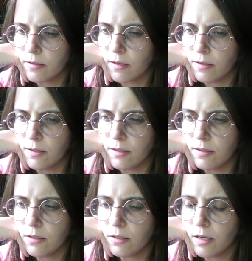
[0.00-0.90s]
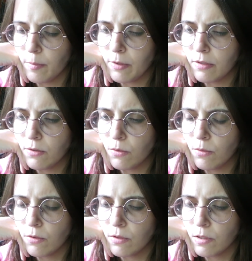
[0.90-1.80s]
that this scene happened so
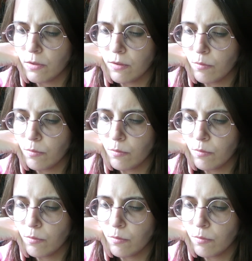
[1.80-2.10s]
early on